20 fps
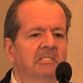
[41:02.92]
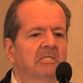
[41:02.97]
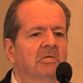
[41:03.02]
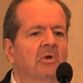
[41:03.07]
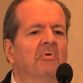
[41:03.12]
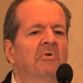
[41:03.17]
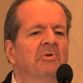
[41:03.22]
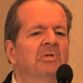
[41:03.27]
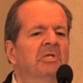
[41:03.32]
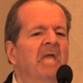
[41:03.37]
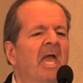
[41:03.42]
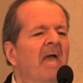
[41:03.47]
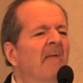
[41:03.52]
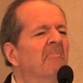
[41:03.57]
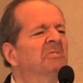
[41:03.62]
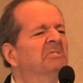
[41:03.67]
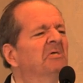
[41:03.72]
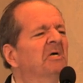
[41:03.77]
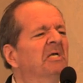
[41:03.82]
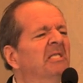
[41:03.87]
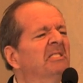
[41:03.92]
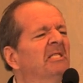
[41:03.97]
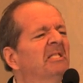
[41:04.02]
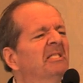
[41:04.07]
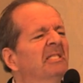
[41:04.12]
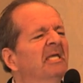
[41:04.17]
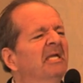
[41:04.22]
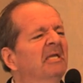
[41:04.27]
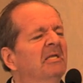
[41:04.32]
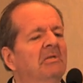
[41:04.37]
go to Amazon
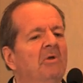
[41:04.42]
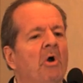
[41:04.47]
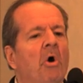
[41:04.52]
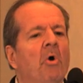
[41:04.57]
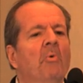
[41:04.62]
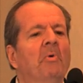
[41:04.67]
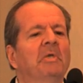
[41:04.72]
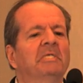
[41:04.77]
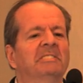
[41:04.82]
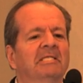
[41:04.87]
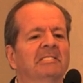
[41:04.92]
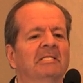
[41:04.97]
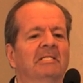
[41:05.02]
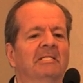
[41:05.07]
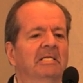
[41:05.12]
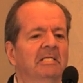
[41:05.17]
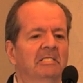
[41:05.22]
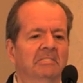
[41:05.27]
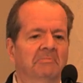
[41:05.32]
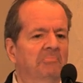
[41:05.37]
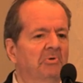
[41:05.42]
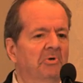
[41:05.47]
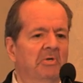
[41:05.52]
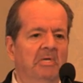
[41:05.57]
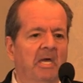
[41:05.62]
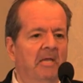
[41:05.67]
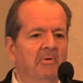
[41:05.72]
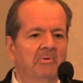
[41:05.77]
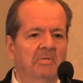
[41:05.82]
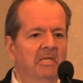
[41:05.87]
and always get the latest
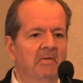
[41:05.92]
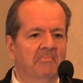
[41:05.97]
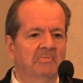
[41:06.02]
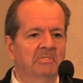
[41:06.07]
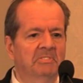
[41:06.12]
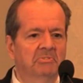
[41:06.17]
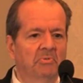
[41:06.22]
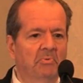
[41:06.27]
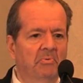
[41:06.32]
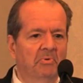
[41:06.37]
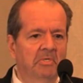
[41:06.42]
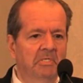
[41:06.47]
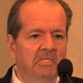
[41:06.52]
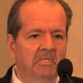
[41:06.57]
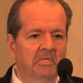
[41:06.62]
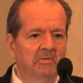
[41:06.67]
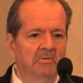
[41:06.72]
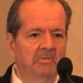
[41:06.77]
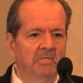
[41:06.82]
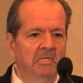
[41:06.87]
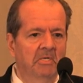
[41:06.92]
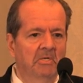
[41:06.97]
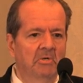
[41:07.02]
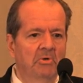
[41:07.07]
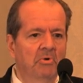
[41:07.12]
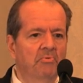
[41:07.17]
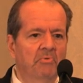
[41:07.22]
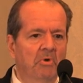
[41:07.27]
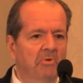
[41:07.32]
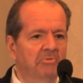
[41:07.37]
book. I don't care if it's
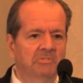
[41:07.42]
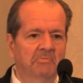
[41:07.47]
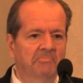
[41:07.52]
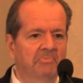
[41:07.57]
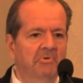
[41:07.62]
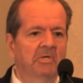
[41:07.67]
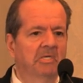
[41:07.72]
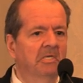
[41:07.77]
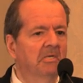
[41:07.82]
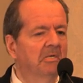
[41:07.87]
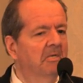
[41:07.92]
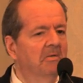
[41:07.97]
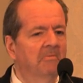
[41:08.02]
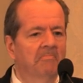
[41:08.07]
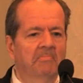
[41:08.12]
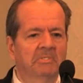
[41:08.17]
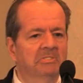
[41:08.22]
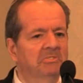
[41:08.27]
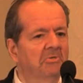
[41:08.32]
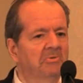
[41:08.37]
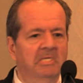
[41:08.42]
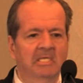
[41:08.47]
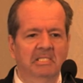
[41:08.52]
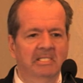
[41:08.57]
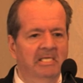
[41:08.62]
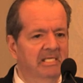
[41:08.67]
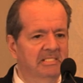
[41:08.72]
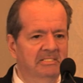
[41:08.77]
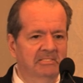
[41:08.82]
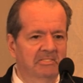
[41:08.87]
who wrote the book, but don't get
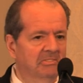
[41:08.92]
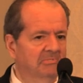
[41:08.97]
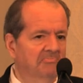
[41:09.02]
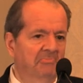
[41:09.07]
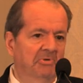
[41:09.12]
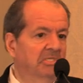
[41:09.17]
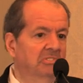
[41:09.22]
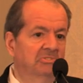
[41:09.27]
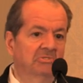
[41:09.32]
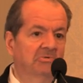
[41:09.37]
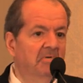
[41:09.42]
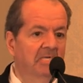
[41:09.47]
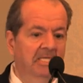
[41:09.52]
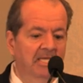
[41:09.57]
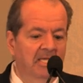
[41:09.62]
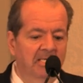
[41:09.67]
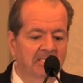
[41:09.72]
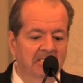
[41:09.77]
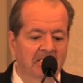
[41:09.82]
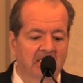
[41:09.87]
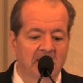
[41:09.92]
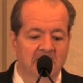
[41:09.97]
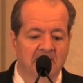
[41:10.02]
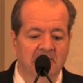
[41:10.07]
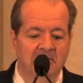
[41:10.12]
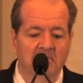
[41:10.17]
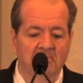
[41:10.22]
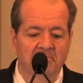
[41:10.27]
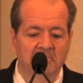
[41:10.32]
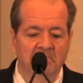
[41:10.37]
last year's book. It's already out of date.
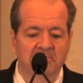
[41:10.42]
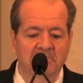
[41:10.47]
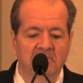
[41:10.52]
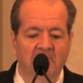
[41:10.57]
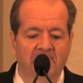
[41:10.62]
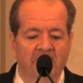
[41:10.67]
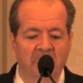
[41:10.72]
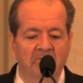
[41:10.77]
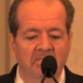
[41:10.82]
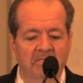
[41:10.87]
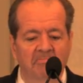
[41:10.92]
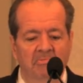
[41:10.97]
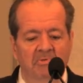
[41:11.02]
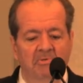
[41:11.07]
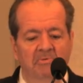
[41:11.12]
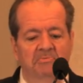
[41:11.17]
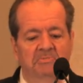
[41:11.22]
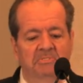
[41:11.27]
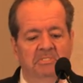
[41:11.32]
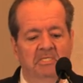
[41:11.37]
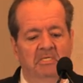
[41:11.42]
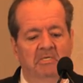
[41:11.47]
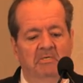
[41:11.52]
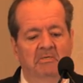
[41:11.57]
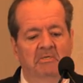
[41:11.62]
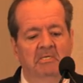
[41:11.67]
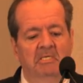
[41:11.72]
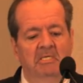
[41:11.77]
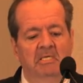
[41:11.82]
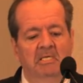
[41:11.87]
So this stuff really moves,
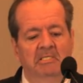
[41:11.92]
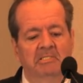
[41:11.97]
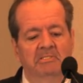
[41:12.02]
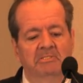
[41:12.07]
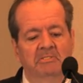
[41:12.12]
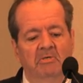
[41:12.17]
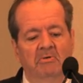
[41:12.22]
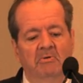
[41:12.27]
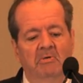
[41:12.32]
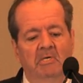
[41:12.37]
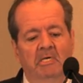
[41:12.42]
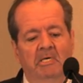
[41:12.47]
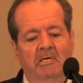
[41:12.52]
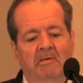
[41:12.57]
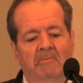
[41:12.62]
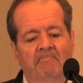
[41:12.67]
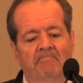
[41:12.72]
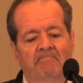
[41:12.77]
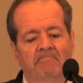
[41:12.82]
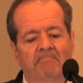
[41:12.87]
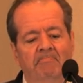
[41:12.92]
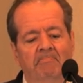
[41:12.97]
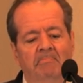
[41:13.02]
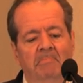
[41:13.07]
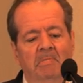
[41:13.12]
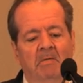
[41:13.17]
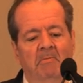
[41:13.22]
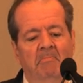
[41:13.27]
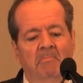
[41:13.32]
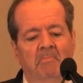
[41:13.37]
So
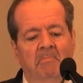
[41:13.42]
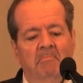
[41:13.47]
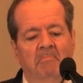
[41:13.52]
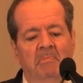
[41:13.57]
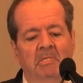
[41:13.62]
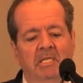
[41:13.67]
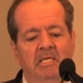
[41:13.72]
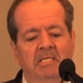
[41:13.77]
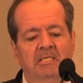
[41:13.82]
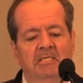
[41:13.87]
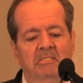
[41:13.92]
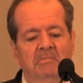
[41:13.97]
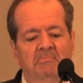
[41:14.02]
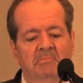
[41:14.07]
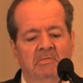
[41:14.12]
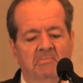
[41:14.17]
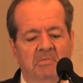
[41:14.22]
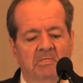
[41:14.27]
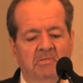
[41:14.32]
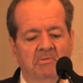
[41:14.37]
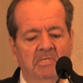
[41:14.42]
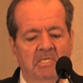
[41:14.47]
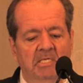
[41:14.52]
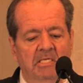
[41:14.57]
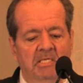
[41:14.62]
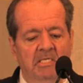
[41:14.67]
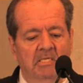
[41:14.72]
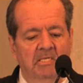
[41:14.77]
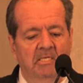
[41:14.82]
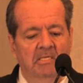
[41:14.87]
molecular
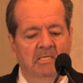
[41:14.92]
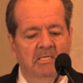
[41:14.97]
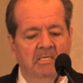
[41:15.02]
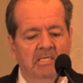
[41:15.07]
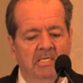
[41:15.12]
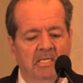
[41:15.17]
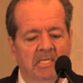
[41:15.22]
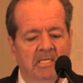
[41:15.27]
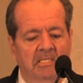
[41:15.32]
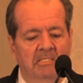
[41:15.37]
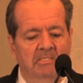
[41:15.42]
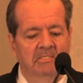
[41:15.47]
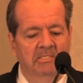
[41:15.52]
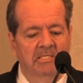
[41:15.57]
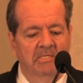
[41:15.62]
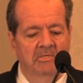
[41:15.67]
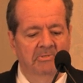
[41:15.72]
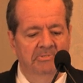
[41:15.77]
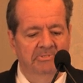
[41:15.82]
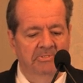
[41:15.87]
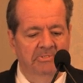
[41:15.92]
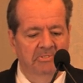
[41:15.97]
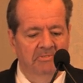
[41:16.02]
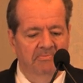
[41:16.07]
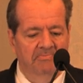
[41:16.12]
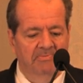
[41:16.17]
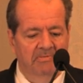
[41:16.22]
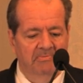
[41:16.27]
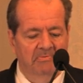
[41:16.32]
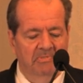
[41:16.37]
mimicry and the
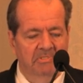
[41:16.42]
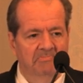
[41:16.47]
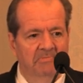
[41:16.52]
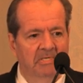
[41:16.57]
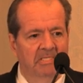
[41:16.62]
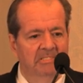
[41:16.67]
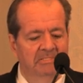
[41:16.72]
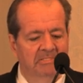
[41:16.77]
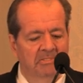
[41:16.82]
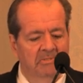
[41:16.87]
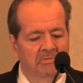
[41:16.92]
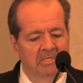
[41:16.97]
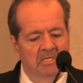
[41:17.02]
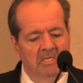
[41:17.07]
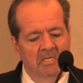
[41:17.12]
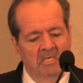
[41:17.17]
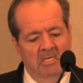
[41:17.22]
alternative fever response. So